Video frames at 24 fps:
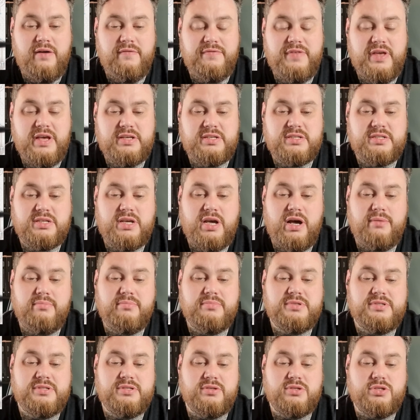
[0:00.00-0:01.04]
This
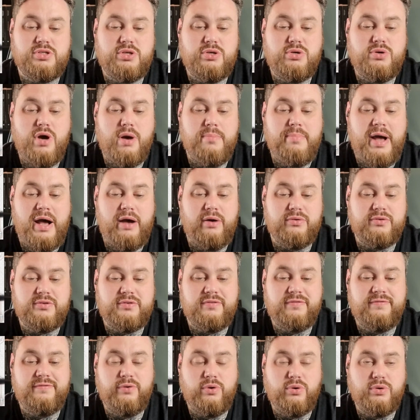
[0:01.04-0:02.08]
comes to about
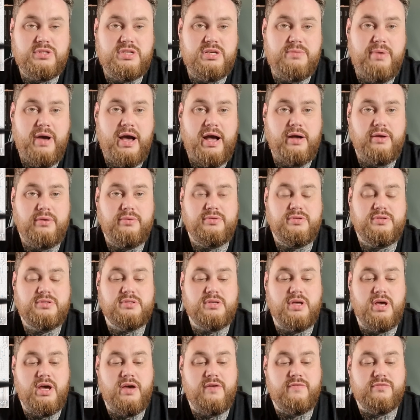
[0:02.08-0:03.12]

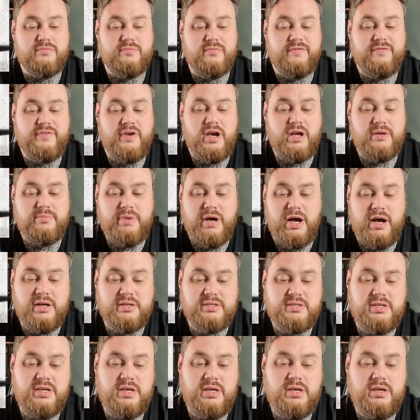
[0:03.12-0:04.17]
£40 from
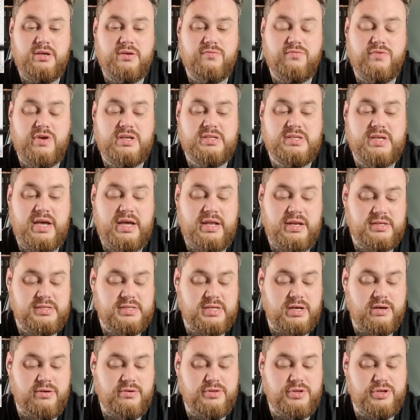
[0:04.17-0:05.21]
third-party
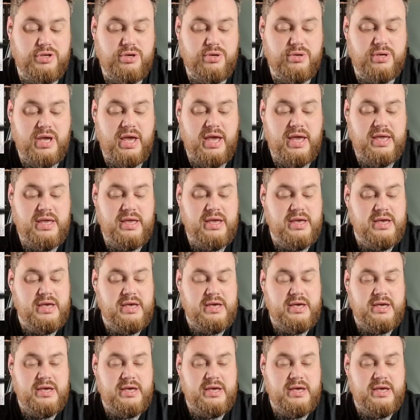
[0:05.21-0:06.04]
retailers here in the UK.